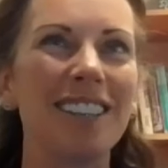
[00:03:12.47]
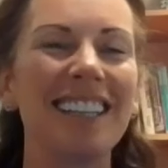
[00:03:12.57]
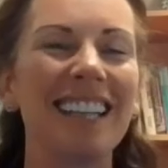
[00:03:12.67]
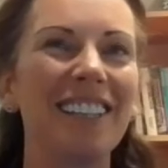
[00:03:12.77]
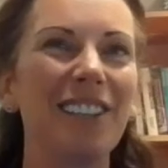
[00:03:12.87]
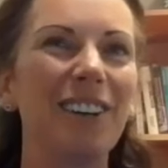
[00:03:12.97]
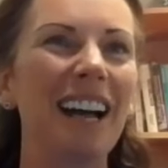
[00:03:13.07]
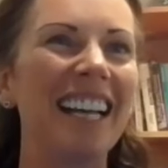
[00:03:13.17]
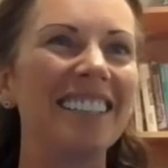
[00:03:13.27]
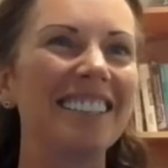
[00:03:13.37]
and then you
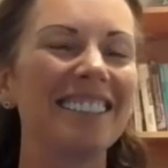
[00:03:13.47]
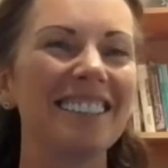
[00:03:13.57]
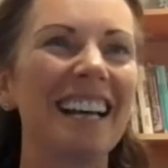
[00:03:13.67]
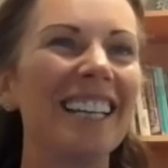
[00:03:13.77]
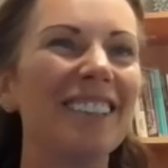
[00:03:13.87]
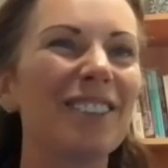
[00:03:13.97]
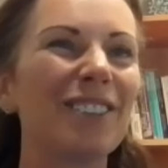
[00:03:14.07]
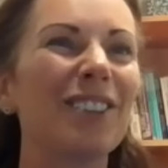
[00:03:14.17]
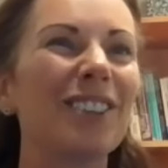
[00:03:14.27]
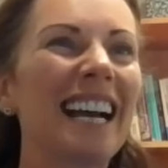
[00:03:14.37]
add science
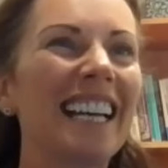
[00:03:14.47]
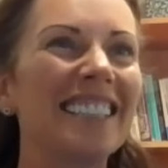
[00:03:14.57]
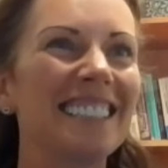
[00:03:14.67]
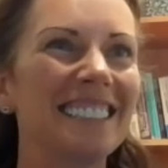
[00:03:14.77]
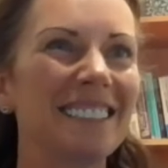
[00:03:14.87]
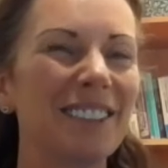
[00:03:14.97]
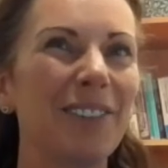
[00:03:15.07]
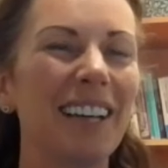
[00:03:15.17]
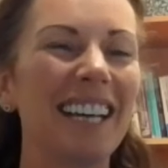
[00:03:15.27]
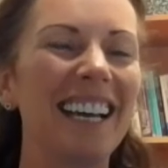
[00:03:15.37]
or scientist
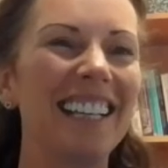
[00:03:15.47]
to it,